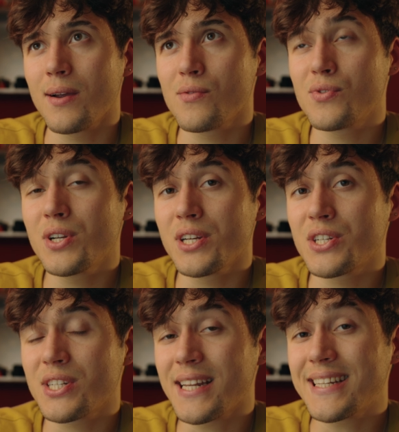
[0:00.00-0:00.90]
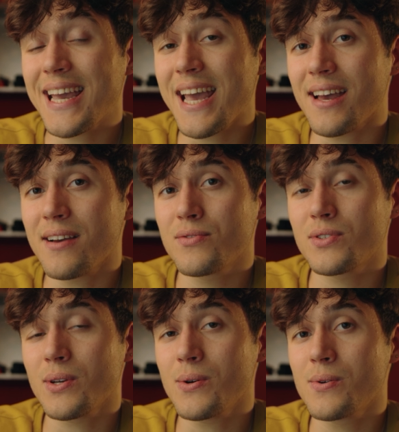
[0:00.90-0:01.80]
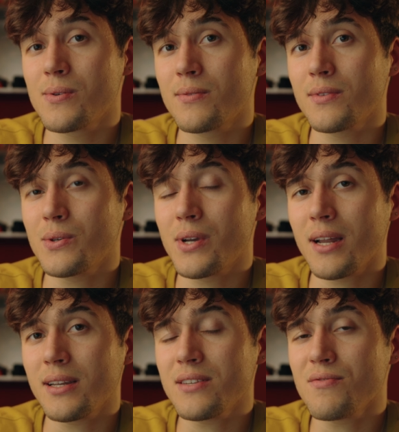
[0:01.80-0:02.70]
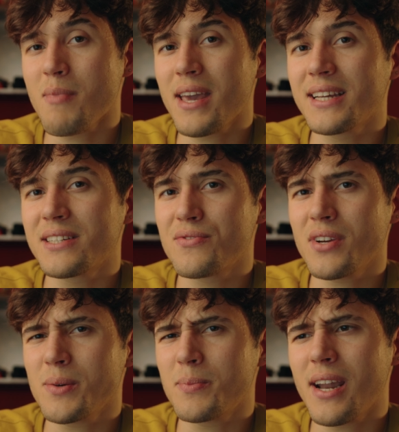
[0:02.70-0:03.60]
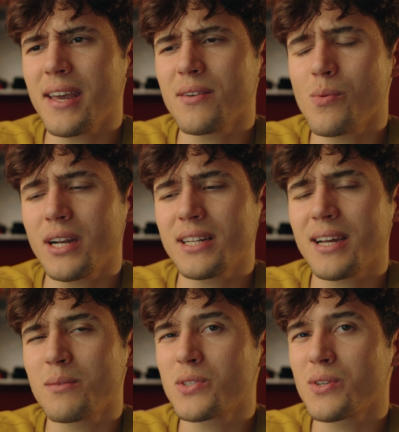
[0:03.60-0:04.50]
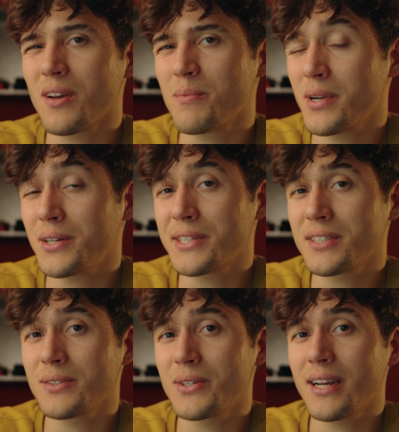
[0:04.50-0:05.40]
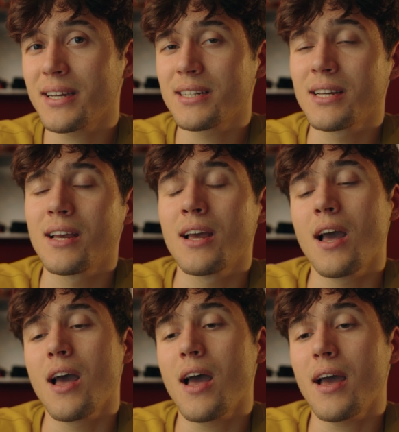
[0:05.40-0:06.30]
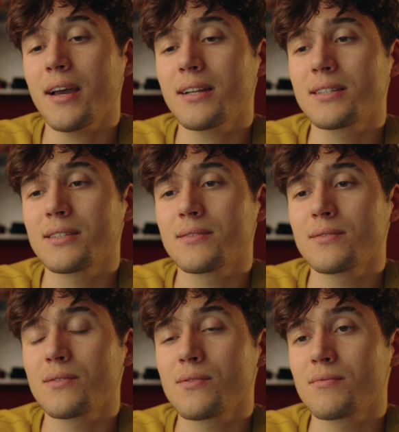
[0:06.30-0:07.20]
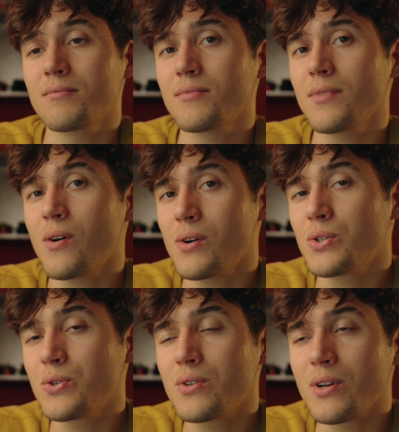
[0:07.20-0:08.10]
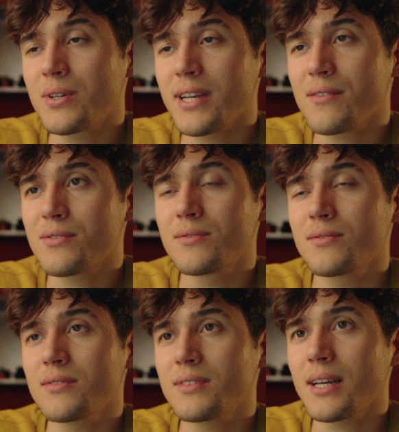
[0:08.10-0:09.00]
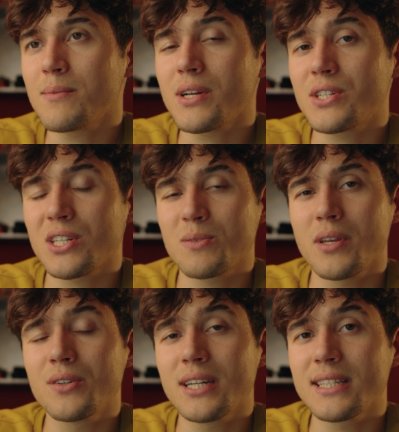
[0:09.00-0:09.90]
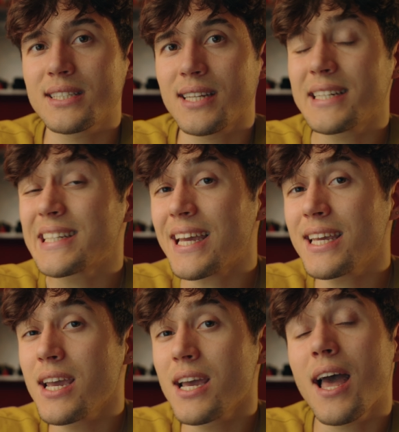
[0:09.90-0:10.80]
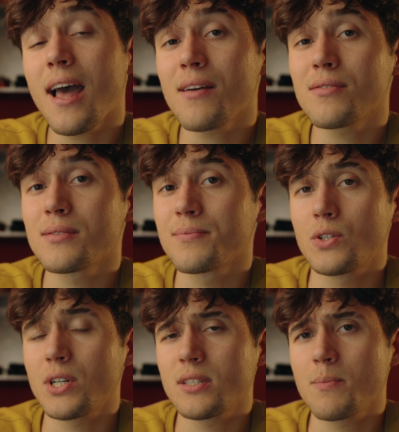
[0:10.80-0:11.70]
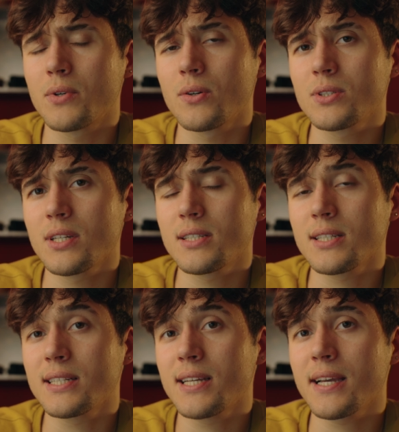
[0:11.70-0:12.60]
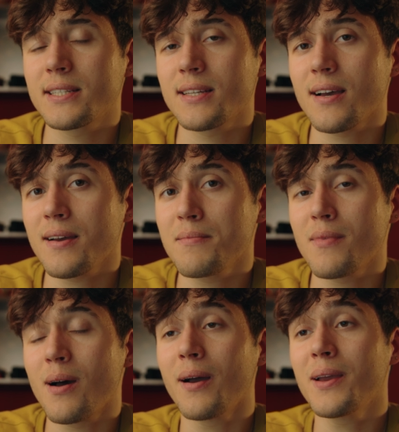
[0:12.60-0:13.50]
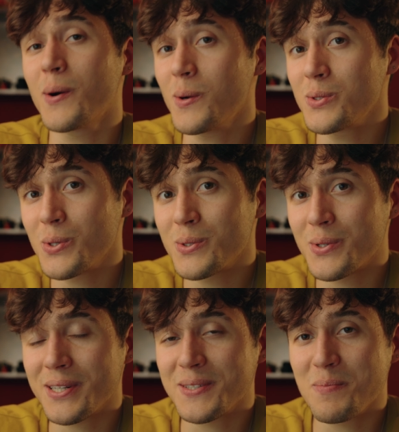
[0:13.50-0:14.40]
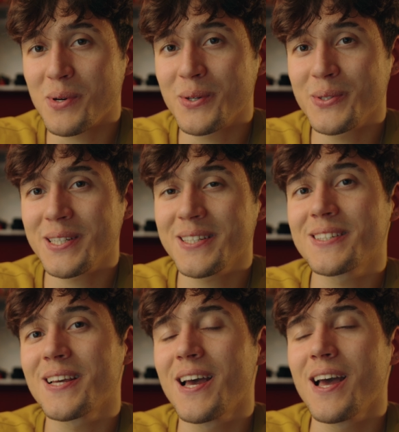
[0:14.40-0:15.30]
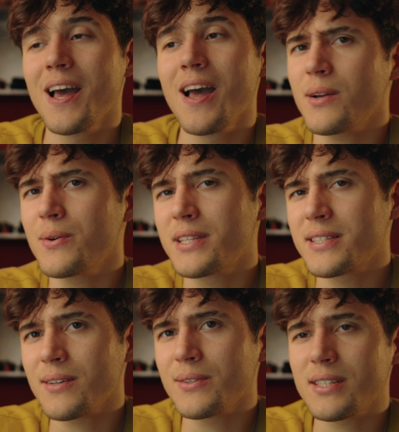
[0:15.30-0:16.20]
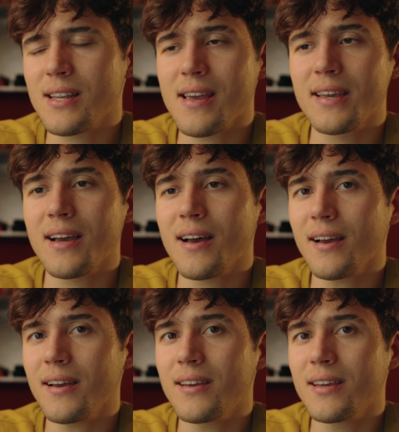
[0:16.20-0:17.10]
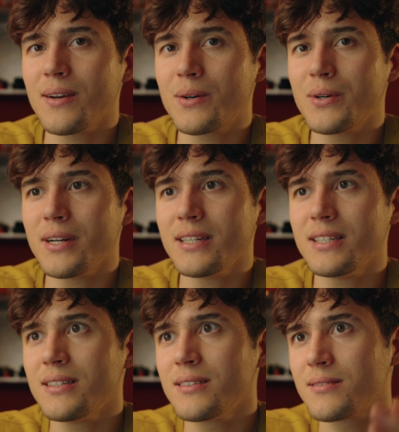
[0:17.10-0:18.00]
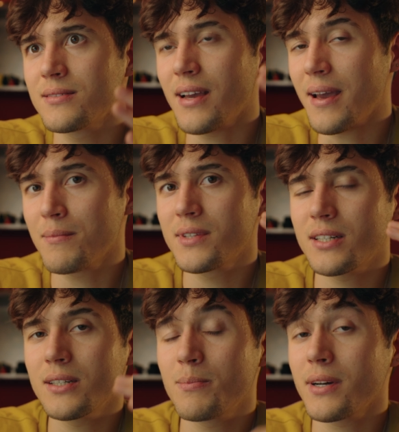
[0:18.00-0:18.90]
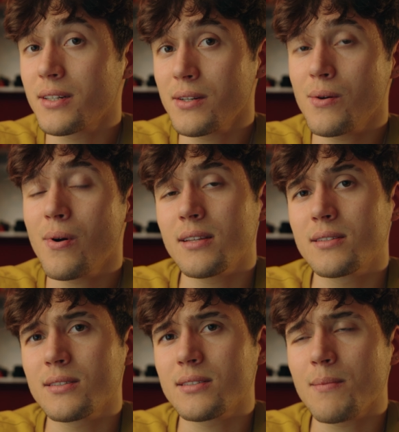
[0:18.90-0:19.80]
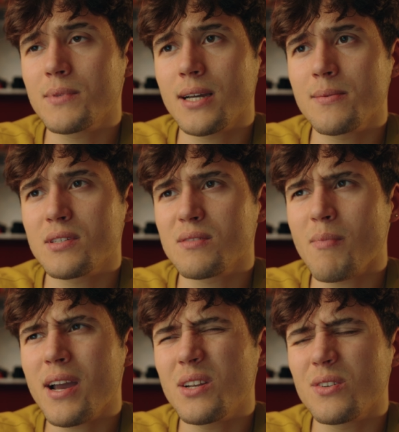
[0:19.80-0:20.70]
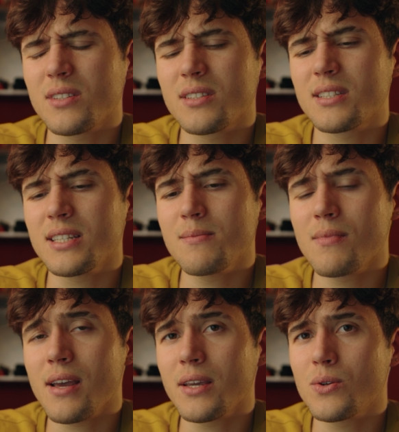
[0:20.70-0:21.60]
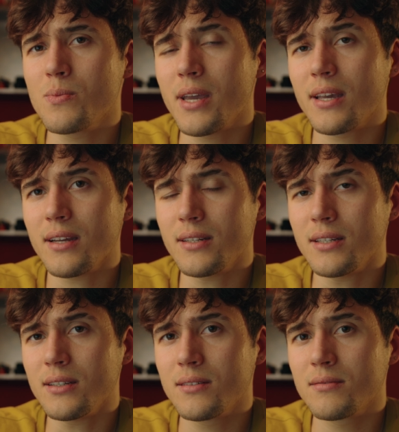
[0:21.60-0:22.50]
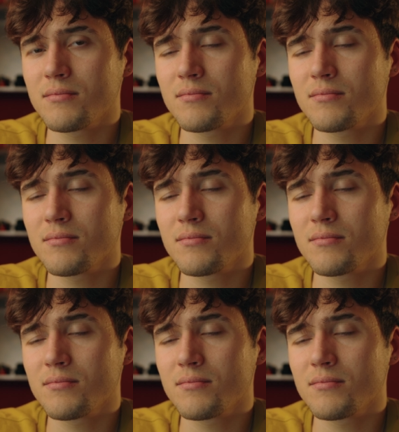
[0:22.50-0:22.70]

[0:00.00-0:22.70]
footage that they have, so you can't even make it a fair play when it comes to comparison, right? And also, you don't have that much experience that they have. Trust the process, it takes time. I also trust the process. I know it sounds like I already am there, but no, it sometimes might not seem like you make any